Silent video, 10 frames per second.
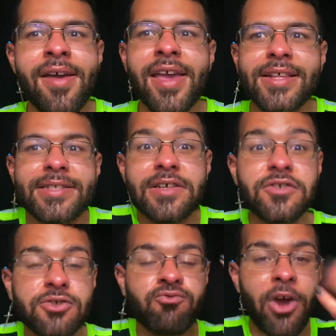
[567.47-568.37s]
Instead of
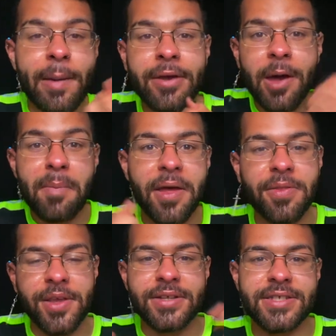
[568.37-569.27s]
just grabbing up at
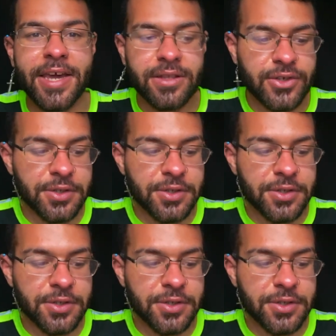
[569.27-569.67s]
things, cancer,